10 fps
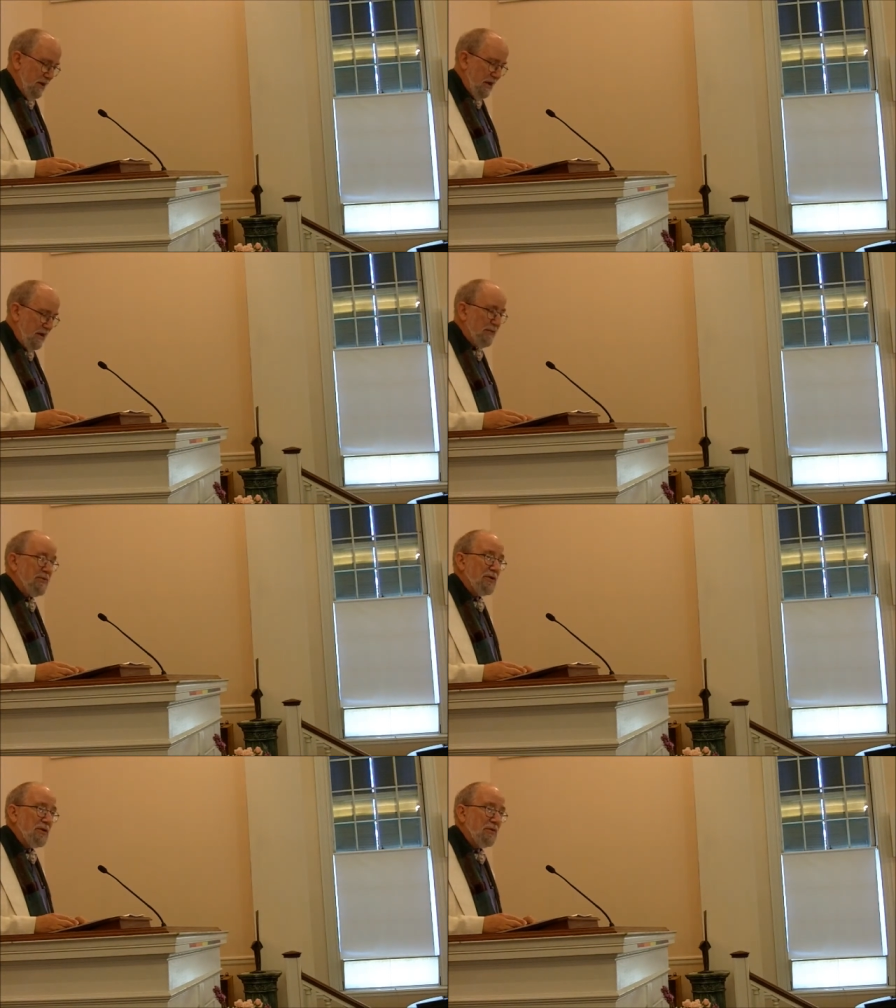And an
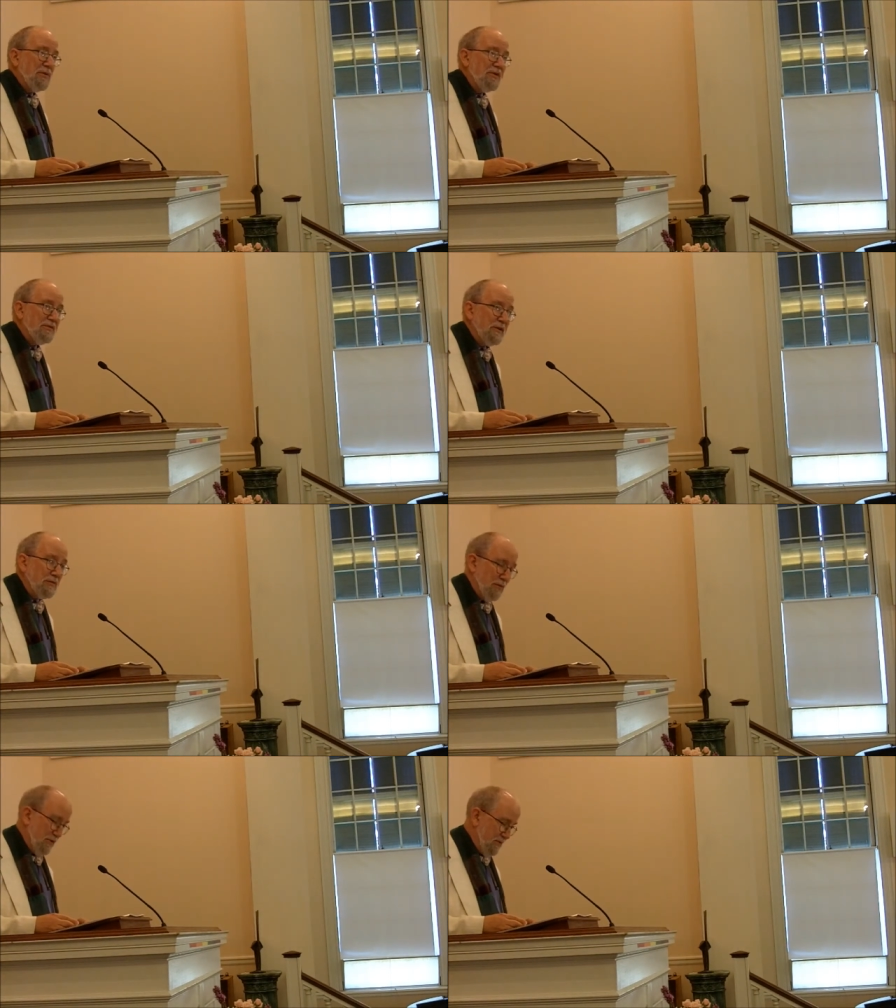important reason
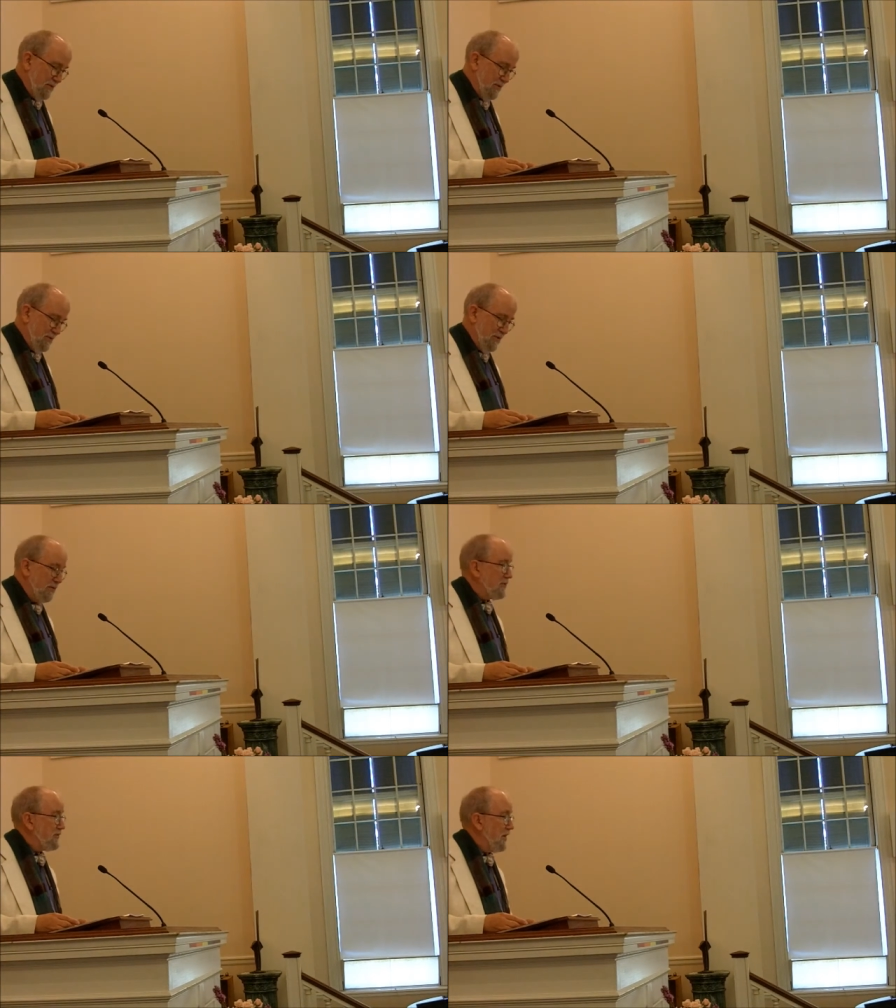it worked
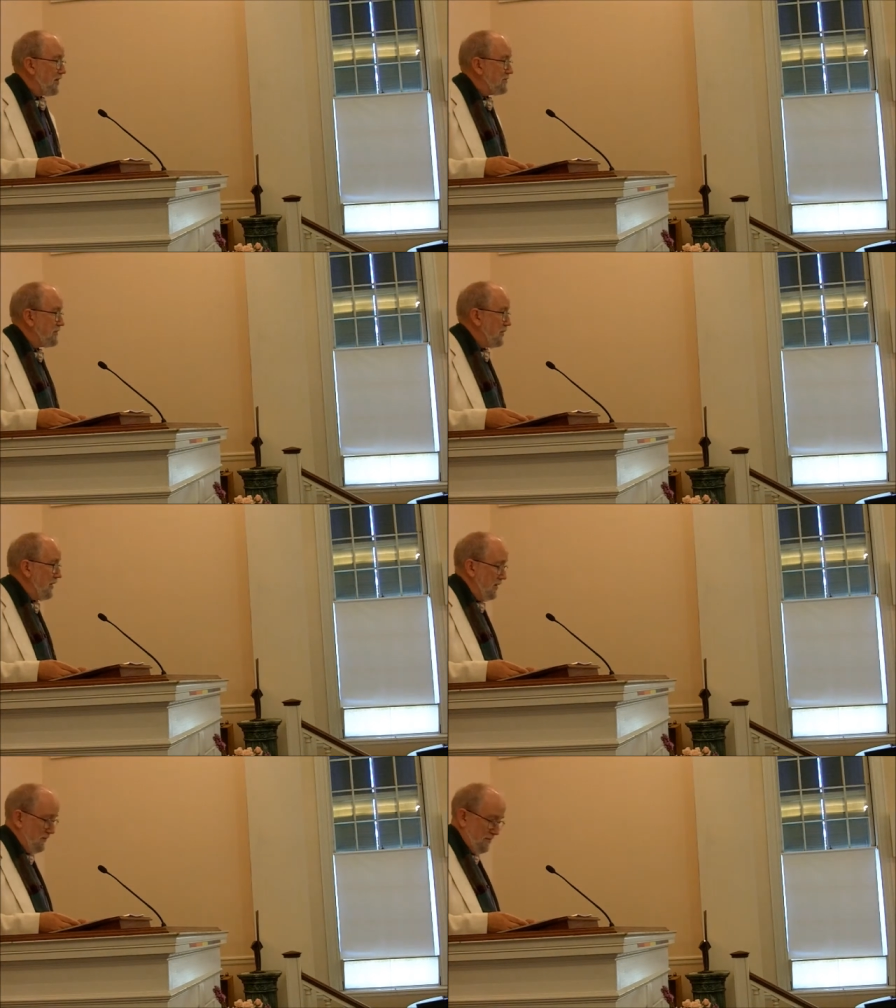was
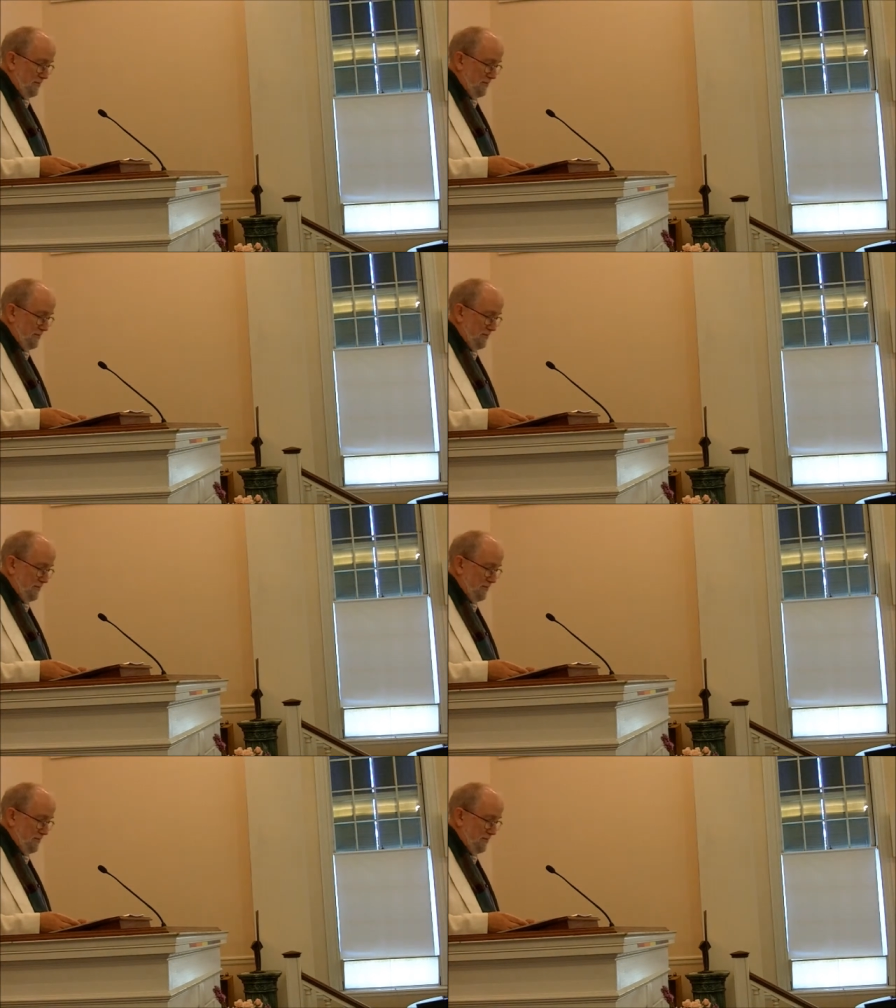Sacagawea.